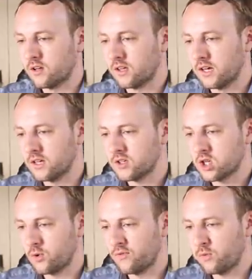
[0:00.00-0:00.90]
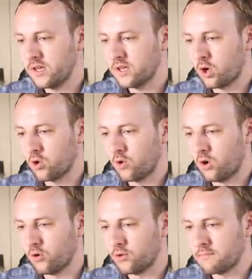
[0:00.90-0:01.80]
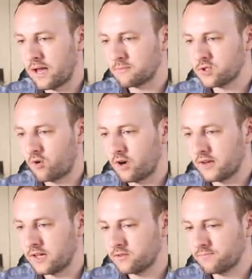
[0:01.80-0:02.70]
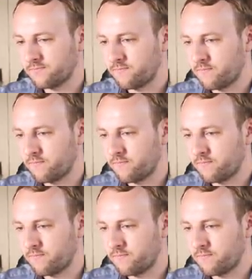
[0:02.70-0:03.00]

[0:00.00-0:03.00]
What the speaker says: Okay, so if we go on maps right now,